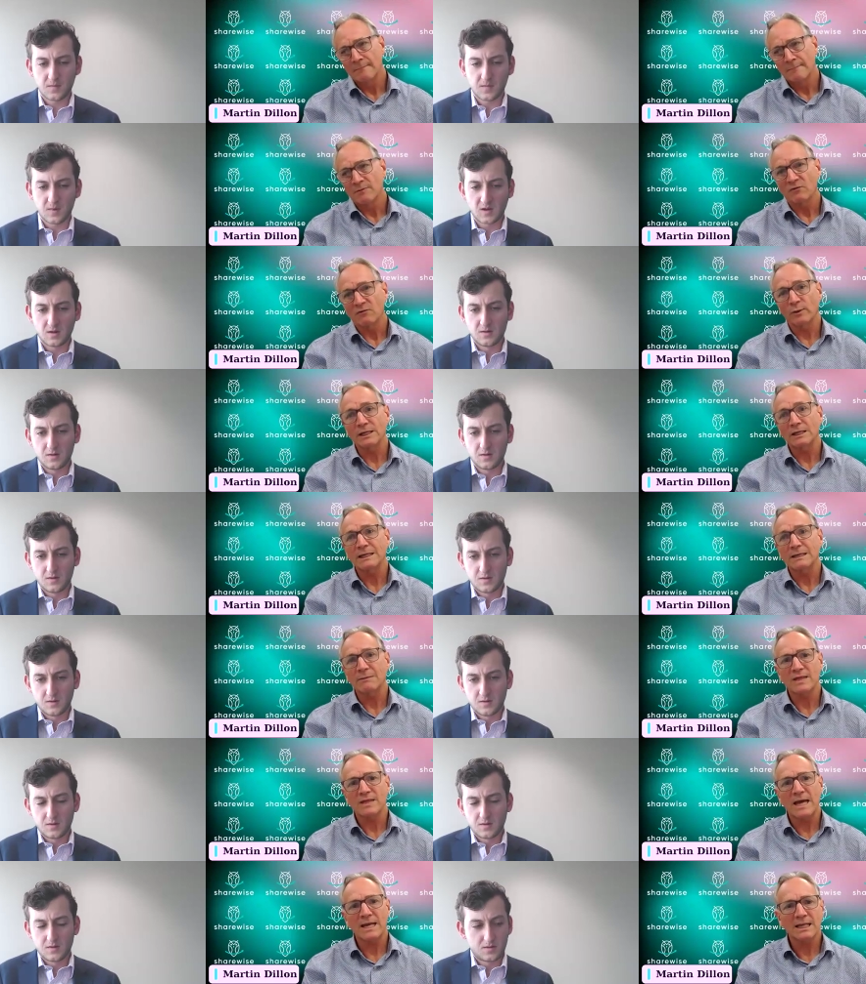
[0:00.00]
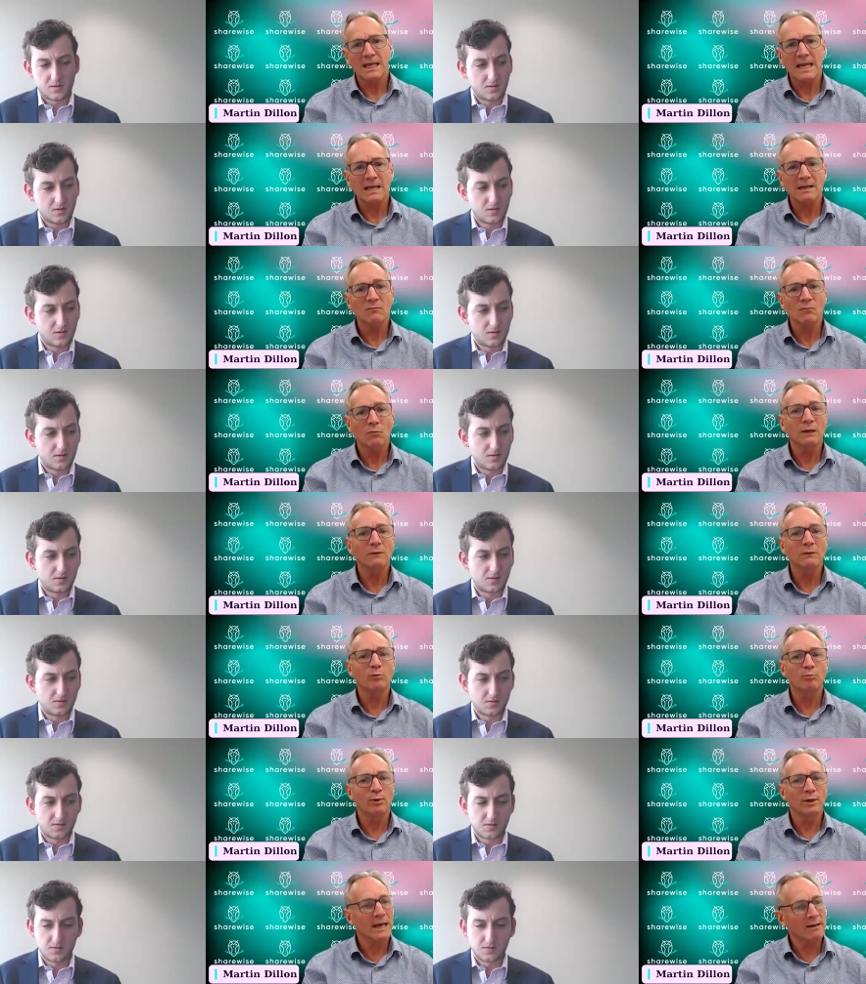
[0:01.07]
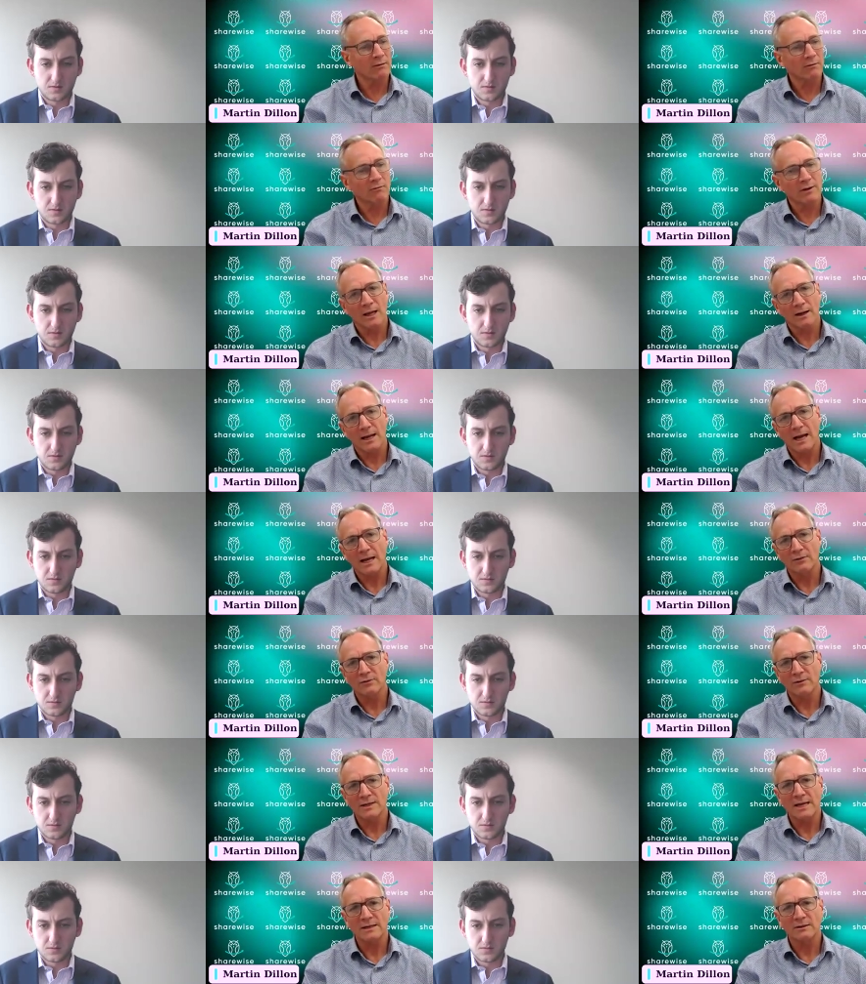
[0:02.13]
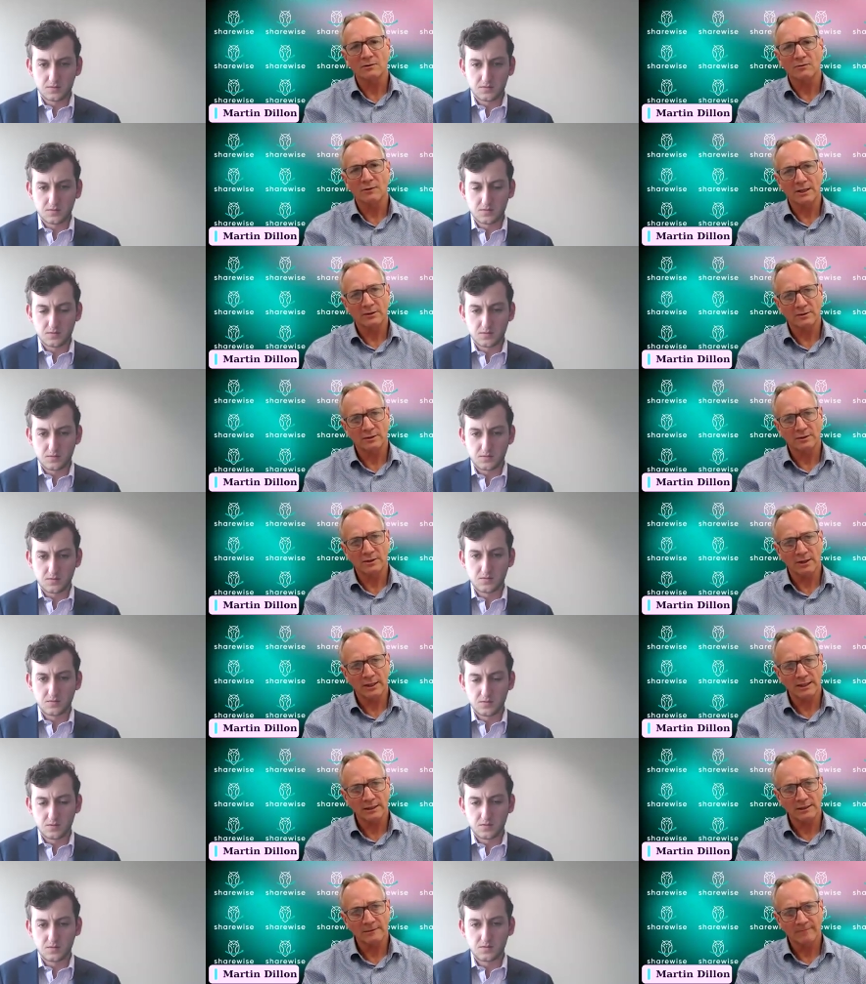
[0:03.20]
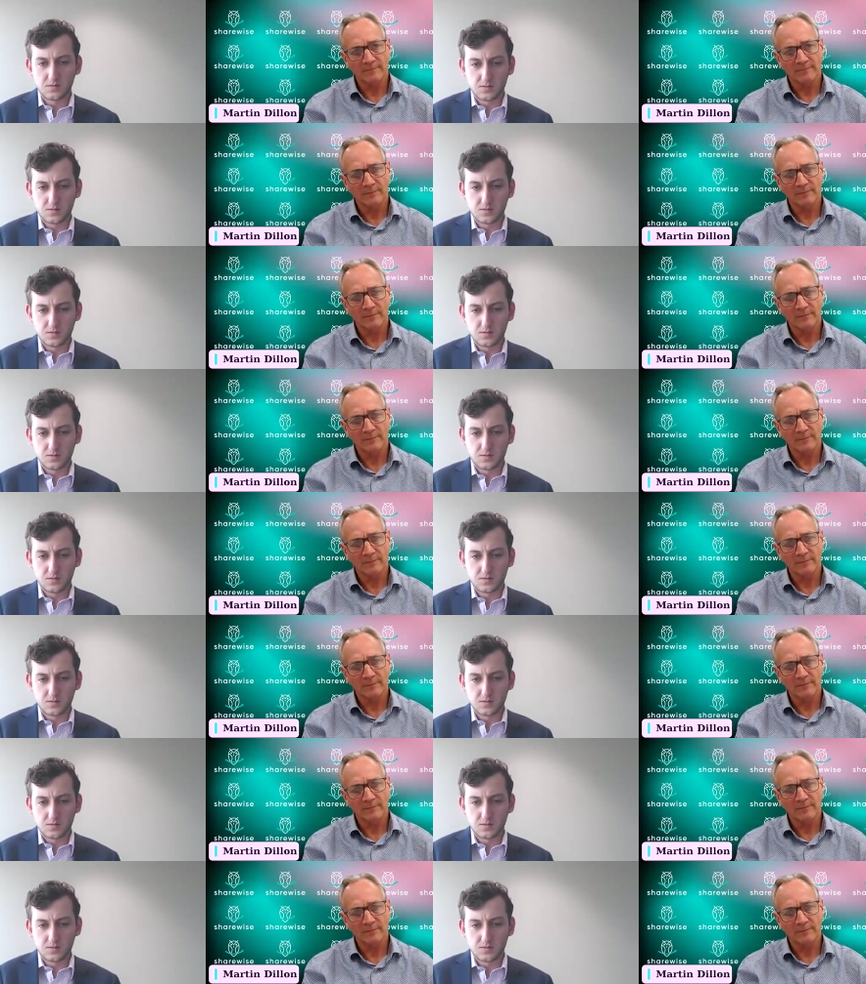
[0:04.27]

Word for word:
Speaker 1: If we keep that again, we will be at around 180 to 190